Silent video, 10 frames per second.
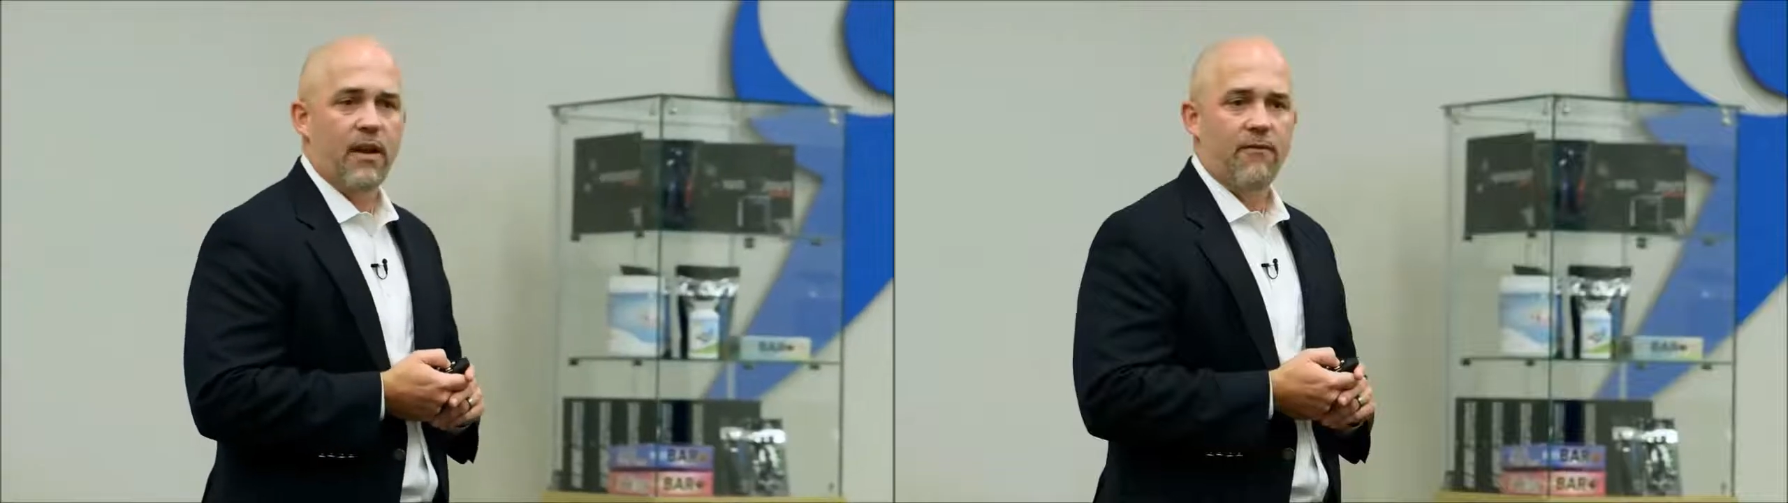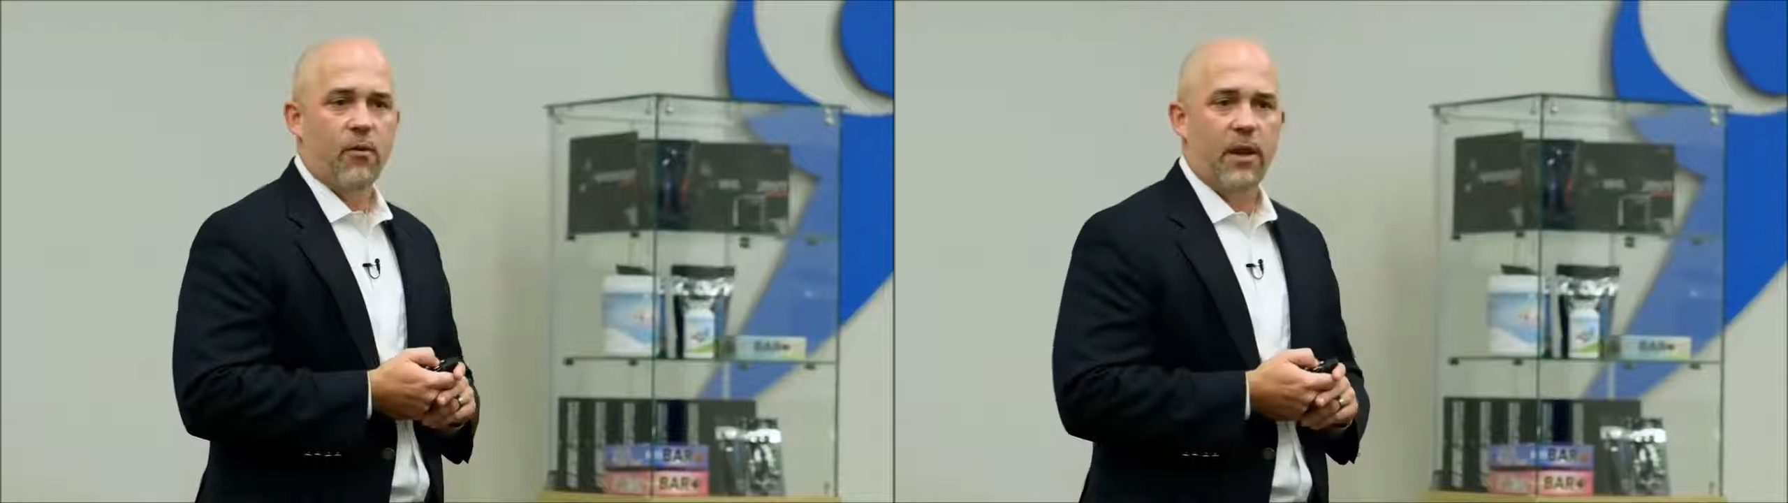
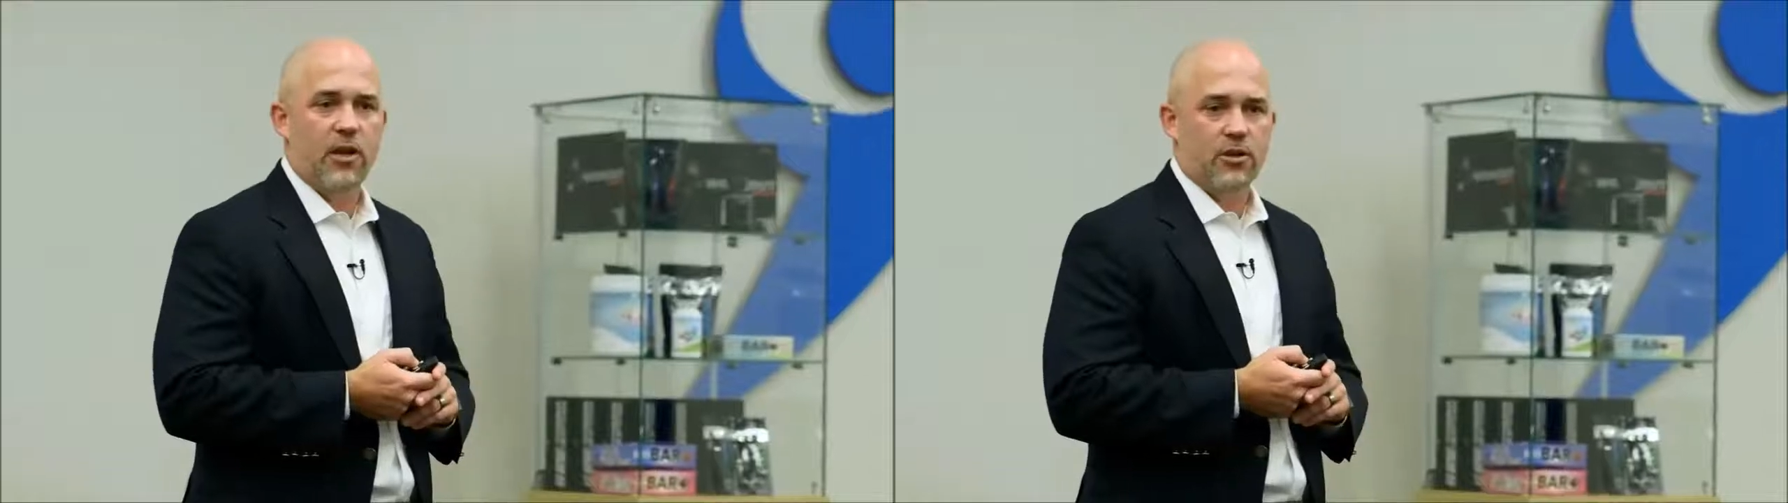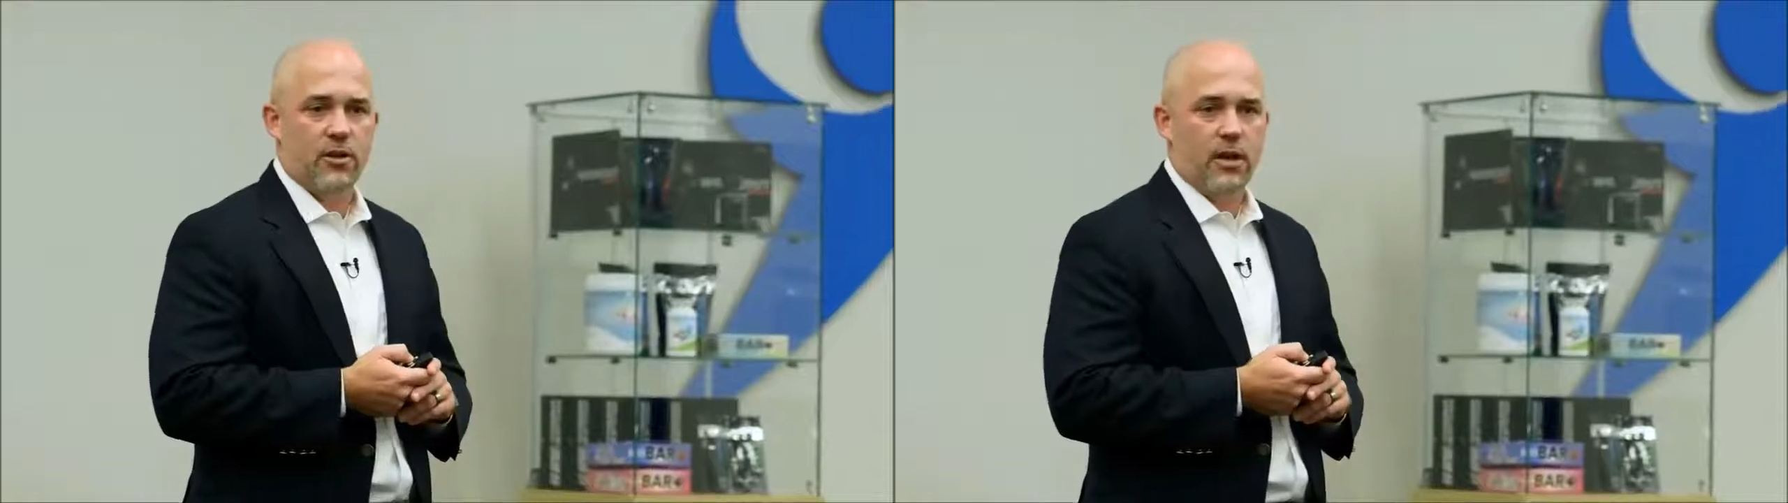
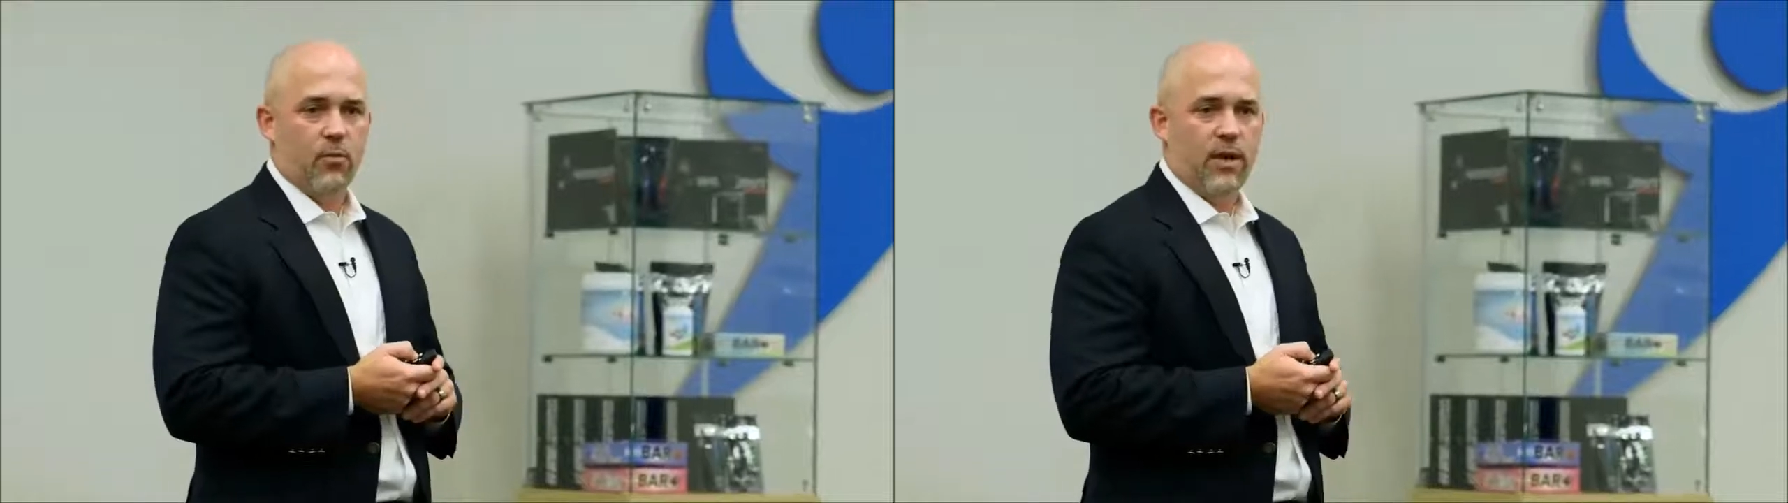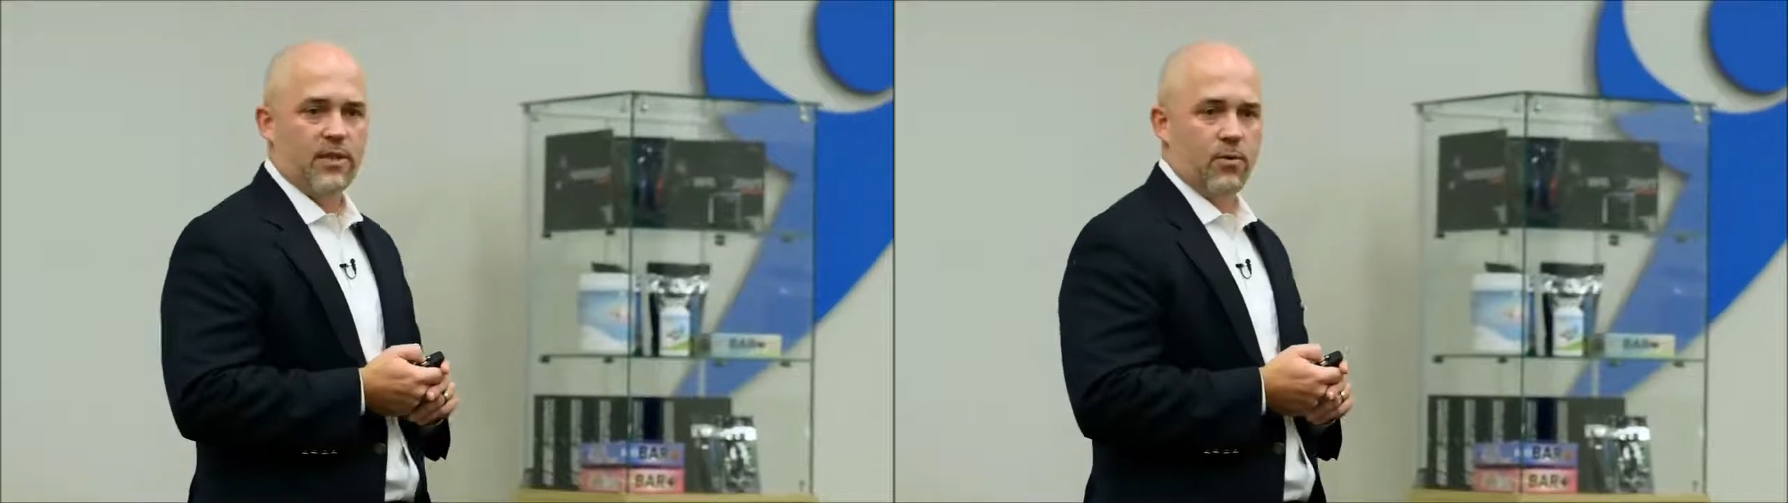information
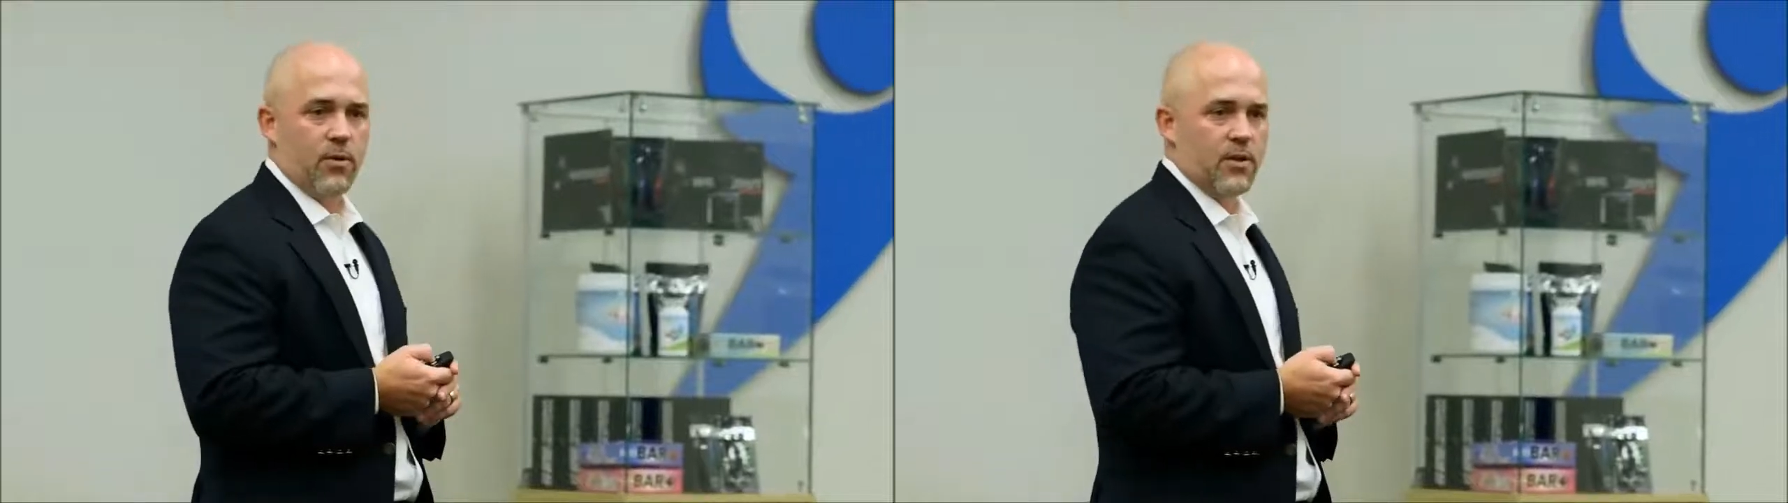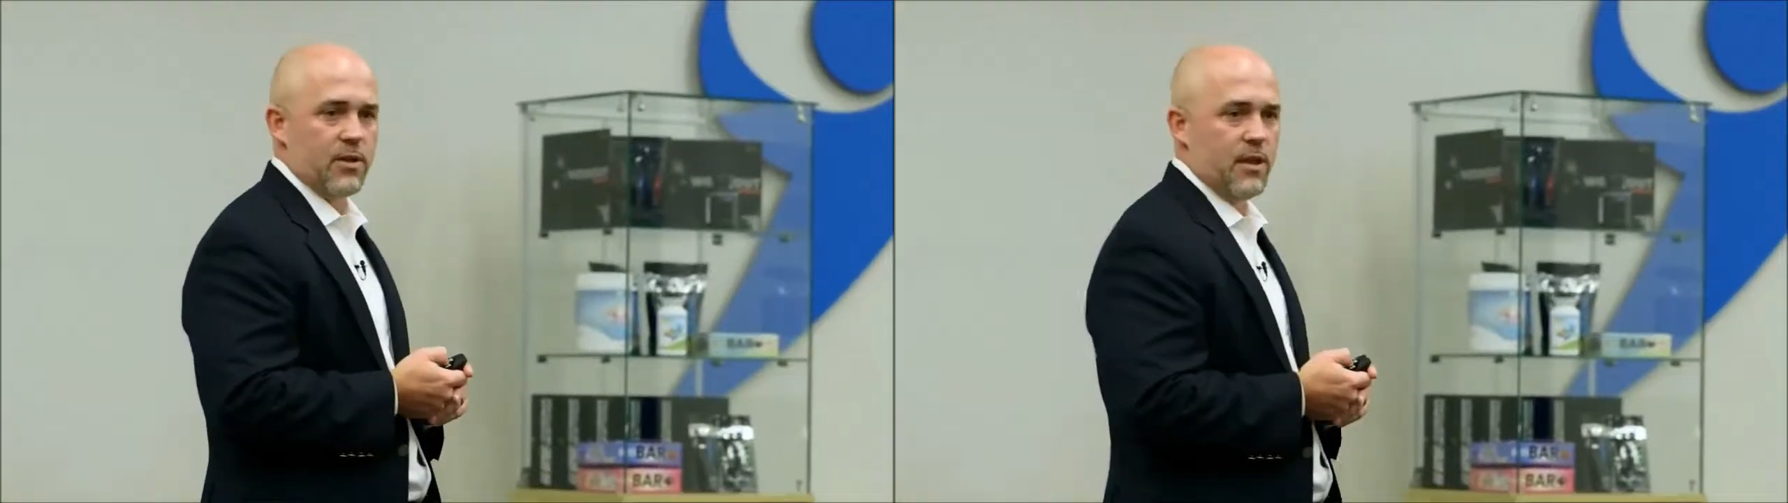and
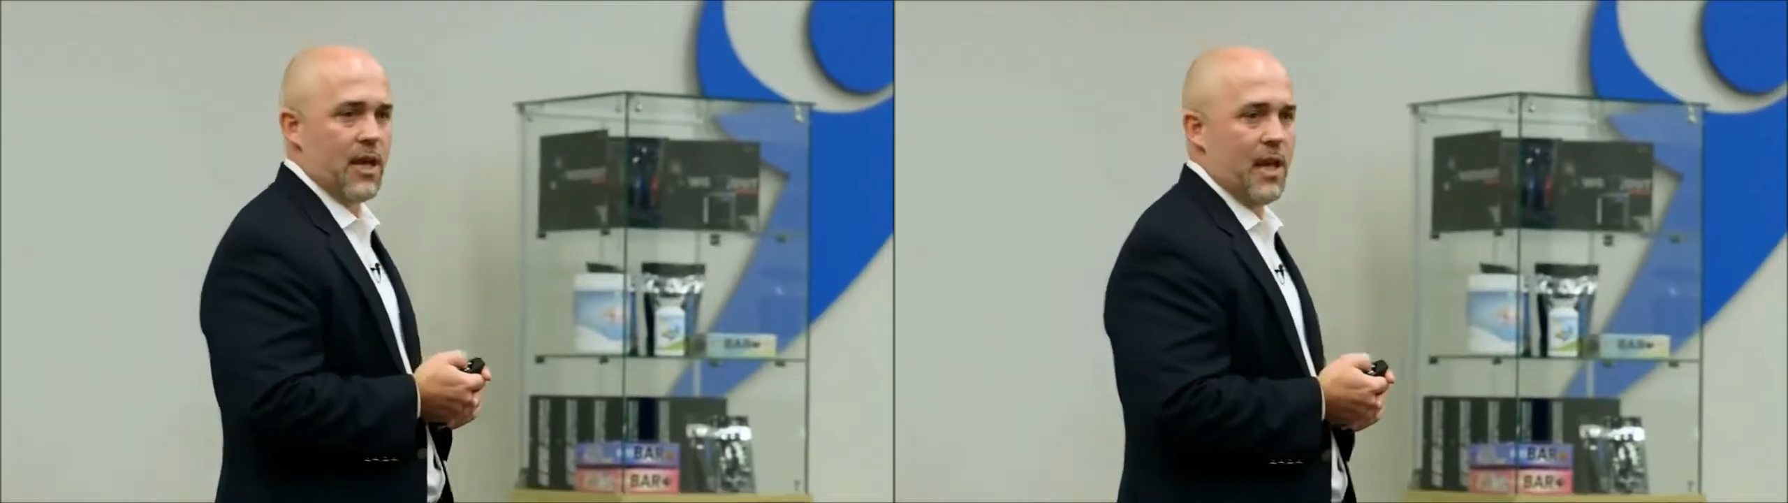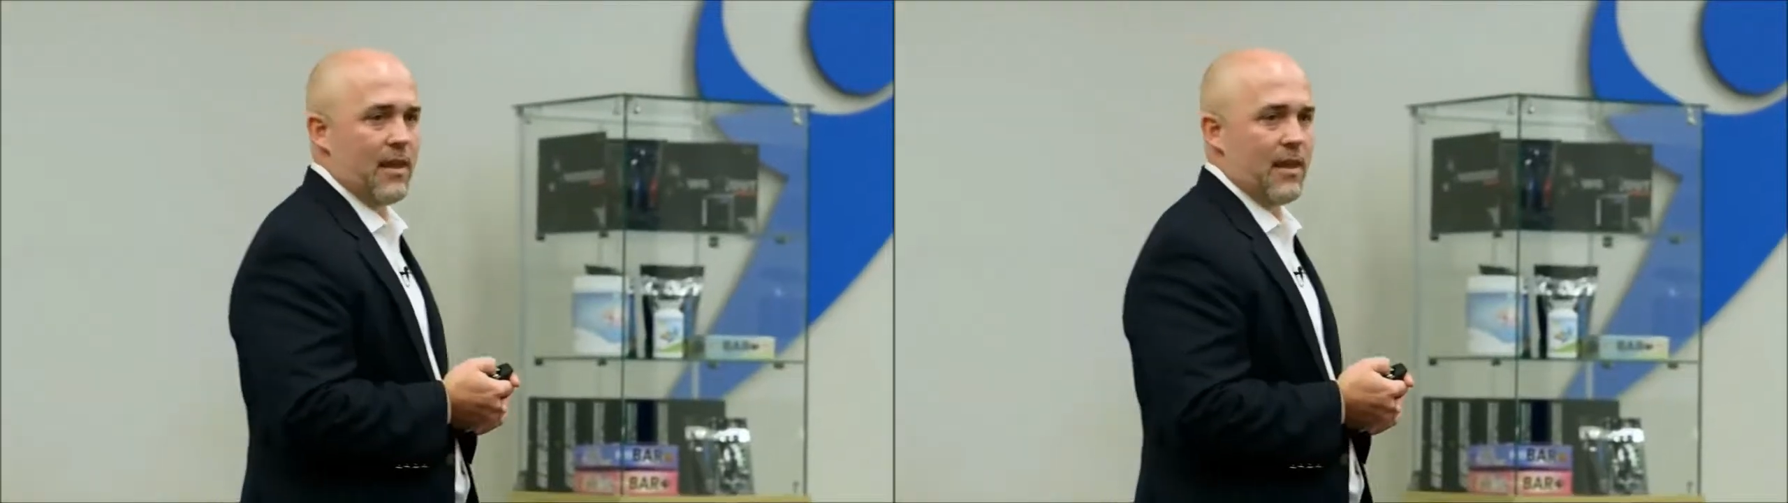resources